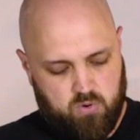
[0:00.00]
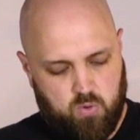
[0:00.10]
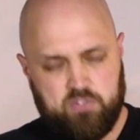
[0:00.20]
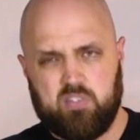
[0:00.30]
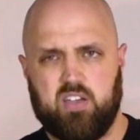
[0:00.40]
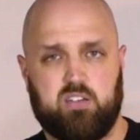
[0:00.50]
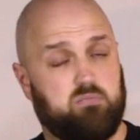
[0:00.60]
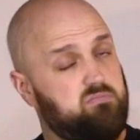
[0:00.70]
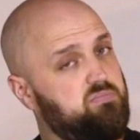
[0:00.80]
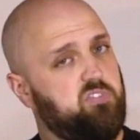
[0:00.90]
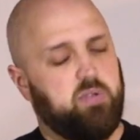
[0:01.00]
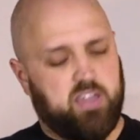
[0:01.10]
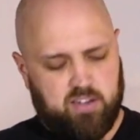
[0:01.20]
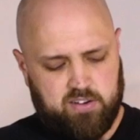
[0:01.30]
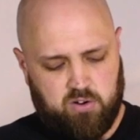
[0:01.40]
Also,
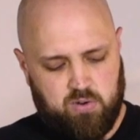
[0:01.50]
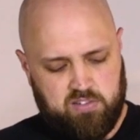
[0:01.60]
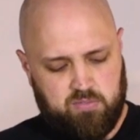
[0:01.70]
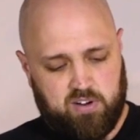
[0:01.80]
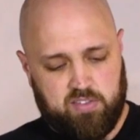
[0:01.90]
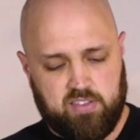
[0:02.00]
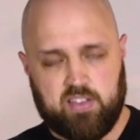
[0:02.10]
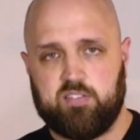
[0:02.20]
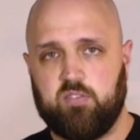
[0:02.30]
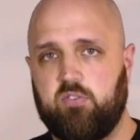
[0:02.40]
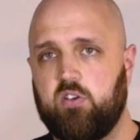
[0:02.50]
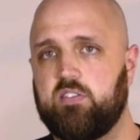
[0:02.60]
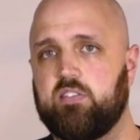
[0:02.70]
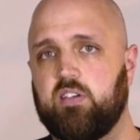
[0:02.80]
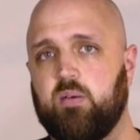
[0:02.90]
speaking under correction, but I think that's the
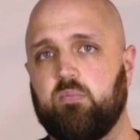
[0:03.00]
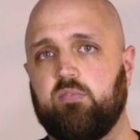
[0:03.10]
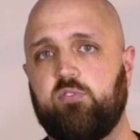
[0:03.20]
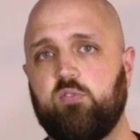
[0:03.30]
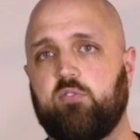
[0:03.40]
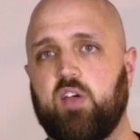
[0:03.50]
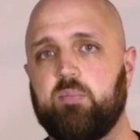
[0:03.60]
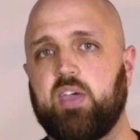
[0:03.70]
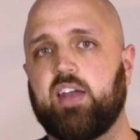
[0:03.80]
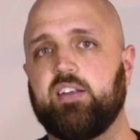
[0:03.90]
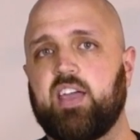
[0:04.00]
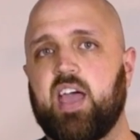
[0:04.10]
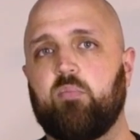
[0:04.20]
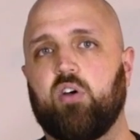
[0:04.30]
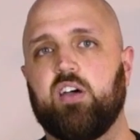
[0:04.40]
first full-frame Canon
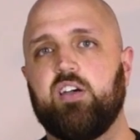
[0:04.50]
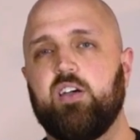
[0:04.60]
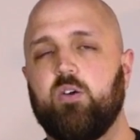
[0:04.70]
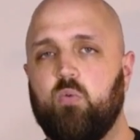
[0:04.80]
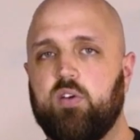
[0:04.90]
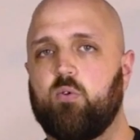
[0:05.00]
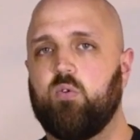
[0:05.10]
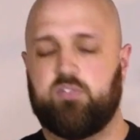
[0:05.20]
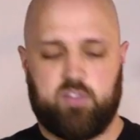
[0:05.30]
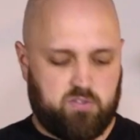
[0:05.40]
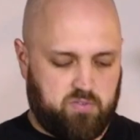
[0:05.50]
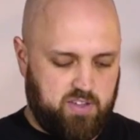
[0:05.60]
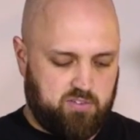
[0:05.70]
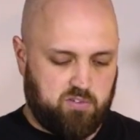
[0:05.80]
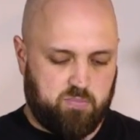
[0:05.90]
camera with all of those
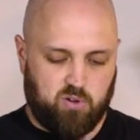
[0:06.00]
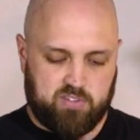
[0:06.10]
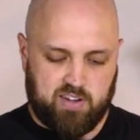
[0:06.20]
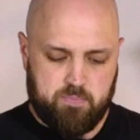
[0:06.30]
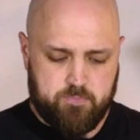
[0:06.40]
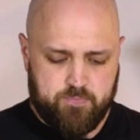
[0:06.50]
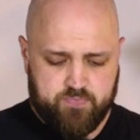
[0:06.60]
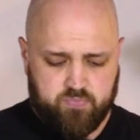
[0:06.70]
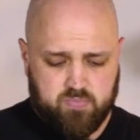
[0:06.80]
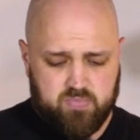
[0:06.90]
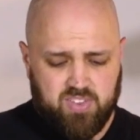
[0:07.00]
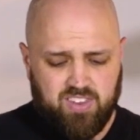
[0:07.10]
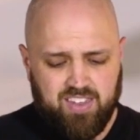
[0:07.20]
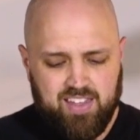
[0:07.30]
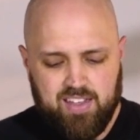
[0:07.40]
features built in.
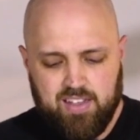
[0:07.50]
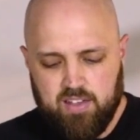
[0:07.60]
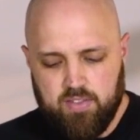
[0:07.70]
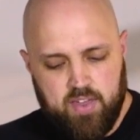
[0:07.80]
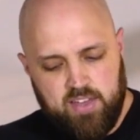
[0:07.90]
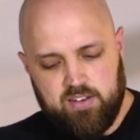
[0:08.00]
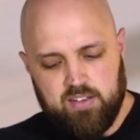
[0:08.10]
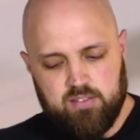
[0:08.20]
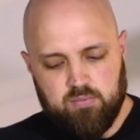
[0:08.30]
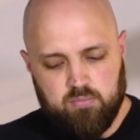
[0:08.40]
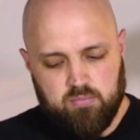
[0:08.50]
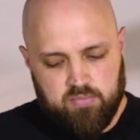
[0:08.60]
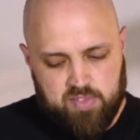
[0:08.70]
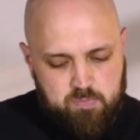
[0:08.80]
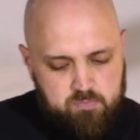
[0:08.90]
Then,
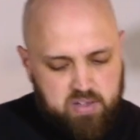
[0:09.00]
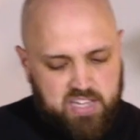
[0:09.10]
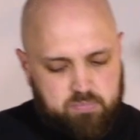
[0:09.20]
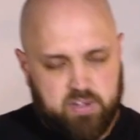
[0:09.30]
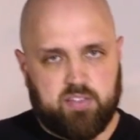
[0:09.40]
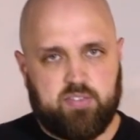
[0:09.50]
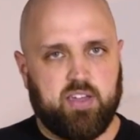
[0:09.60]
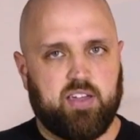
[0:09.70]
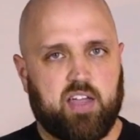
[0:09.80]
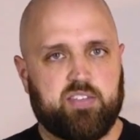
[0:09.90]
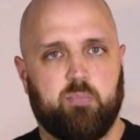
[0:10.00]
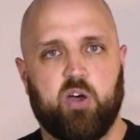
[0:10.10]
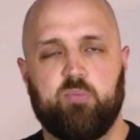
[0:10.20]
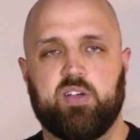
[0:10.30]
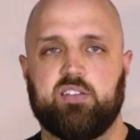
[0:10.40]
the big thing at the
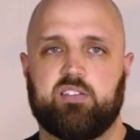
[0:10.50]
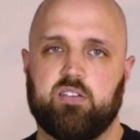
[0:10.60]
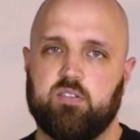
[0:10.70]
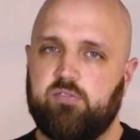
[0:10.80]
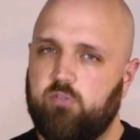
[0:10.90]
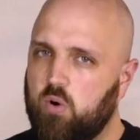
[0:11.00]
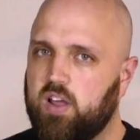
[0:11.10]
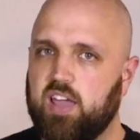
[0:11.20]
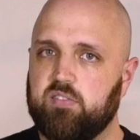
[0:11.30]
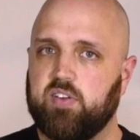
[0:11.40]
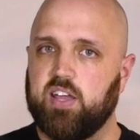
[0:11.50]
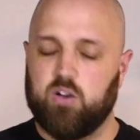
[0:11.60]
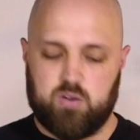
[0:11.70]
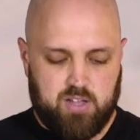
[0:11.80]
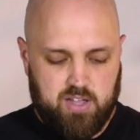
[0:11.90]
moment, 4K video.